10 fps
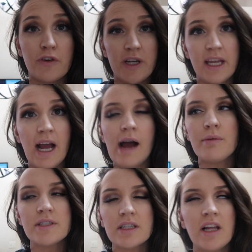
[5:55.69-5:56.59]

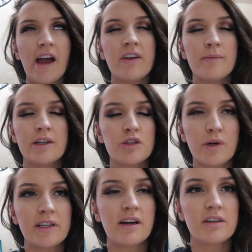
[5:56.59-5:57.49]
literally having a mental
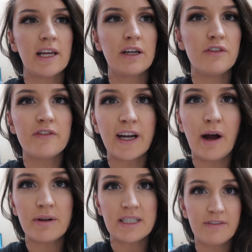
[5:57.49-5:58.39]
breakdown because I couldn't figure
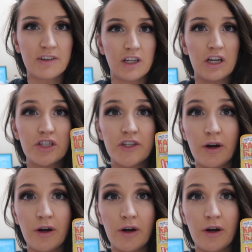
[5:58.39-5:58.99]
out what to eat for lunch.